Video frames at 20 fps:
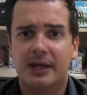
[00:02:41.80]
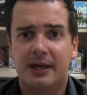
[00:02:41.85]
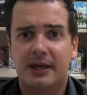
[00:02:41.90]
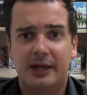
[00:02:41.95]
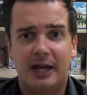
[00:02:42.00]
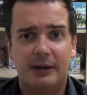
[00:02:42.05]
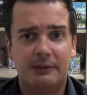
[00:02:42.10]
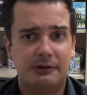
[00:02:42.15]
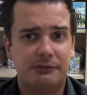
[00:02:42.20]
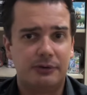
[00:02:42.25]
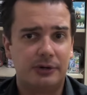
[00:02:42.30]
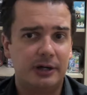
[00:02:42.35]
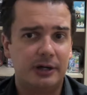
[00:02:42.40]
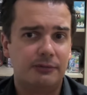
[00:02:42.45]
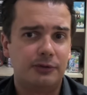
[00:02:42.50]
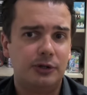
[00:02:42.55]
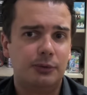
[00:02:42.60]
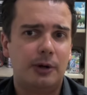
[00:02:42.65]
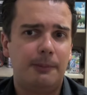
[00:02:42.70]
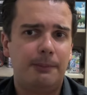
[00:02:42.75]
However, if
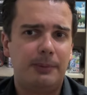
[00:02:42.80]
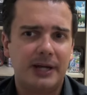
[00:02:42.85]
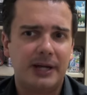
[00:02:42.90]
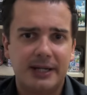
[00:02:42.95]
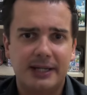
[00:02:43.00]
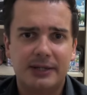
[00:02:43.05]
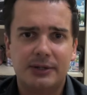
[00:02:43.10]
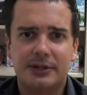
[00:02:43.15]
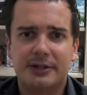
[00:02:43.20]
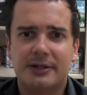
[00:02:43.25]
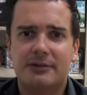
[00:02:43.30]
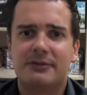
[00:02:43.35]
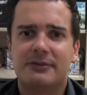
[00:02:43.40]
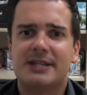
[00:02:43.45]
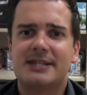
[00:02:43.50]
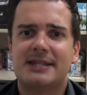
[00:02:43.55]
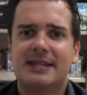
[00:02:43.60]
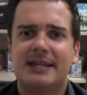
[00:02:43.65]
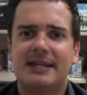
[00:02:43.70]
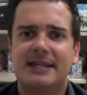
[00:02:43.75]
you were planning on
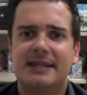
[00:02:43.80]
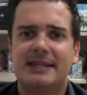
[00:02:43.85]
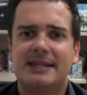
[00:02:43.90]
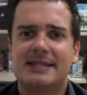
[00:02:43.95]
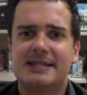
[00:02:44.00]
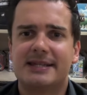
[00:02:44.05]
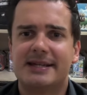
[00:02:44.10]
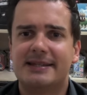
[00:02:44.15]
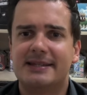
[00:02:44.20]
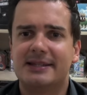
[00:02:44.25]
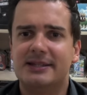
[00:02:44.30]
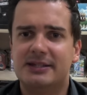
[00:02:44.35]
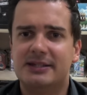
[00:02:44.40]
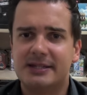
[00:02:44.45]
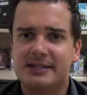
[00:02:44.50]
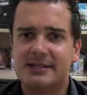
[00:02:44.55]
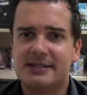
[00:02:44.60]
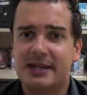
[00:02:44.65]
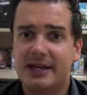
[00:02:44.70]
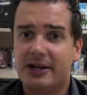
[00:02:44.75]
investing in this set
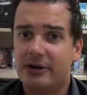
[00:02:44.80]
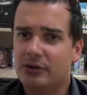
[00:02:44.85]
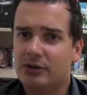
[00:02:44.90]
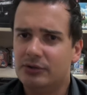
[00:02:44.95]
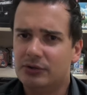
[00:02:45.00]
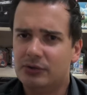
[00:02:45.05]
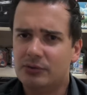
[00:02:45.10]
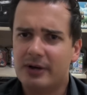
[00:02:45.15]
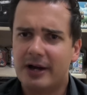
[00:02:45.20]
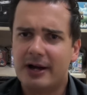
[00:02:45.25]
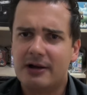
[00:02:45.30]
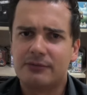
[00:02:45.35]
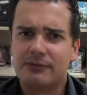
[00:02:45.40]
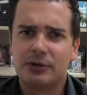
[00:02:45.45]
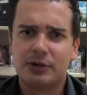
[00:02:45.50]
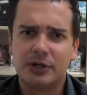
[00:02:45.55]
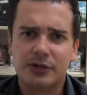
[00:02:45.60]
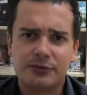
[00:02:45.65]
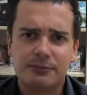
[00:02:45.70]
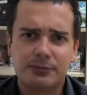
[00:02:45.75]
this year, you do have a
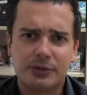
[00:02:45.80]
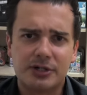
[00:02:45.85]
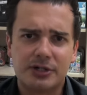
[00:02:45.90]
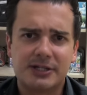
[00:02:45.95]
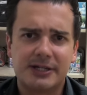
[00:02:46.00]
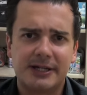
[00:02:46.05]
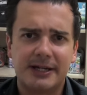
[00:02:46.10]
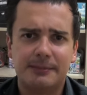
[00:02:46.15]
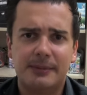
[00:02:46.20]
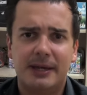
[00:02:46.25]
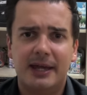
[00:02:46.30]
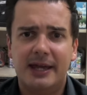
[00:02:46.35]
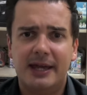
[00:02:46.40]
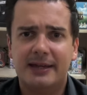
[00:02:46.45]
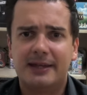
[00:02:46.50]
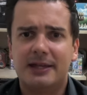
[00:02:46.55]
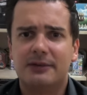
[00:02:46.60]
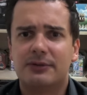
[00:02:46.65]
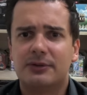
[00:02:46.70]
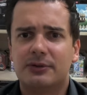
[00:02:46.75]
lot more time
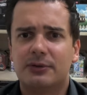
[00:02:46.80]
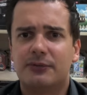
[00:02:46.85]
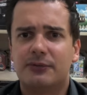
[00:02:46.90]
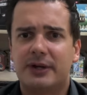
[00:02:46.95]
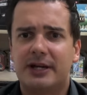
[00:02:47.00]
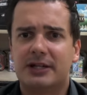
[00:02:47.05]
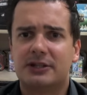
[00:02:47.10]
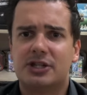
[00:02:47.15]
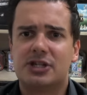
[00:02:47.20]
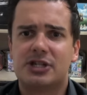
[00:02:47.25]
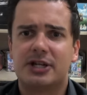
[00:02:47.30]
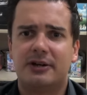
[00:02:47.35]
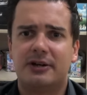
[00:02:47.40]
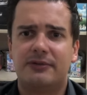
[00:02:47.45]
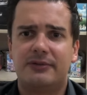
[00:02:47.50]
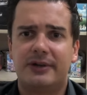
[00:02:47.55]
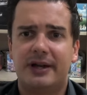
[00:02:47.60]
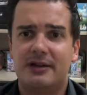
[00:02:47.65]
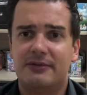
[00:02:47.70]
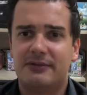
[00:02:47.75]
given the fact that
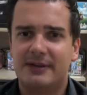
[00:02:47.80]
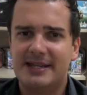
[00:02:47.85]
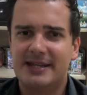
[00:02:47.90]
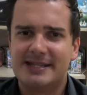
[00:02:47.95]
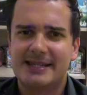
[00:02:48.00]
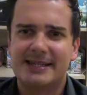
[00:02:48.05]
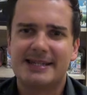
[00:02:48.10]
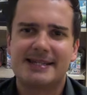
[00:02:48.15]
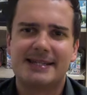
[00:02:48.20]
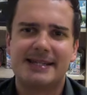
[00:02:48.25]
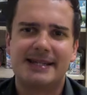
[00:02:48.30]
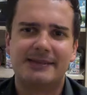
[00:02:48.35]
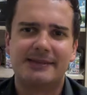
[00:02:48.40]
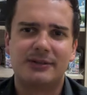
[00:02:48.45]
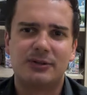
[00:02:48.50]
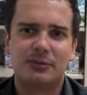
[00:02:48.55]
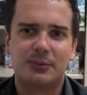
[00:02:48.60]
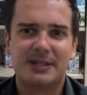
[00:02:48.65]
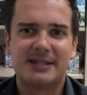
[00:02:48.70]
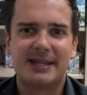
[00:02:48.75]
shelf life is
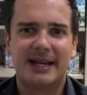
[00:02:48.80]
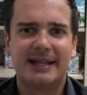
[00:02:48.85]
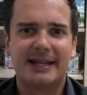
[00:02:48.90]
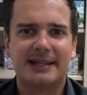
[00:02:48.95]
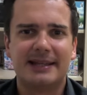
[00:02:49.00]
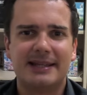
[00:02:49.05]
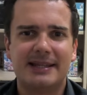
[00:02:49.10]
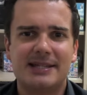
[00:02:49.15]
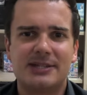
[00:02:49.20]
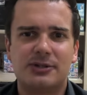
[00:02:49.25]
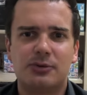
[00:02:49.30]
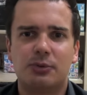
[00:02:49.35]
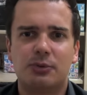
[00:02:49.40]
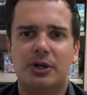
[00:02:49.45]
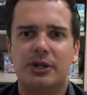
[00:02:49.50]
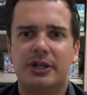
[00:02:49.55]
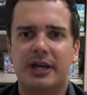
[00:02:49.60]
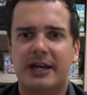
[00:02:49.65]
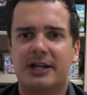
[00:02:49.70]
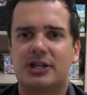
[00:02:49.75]
extended with at least
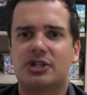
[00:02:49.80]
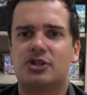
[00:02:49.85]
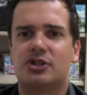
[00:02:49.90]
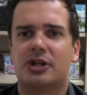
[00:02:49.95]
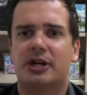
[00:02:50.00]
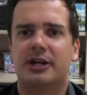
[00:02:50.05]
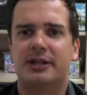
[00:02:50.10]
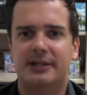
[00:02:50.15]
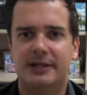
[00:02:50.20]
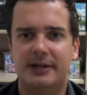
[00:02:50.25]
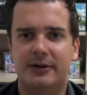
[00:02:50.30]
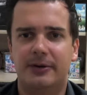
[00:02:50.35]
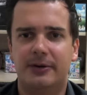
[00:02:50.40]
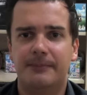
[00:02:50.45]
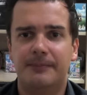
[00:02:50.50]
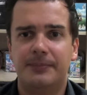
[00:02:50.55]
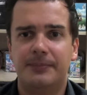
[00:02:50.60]
1 extra year.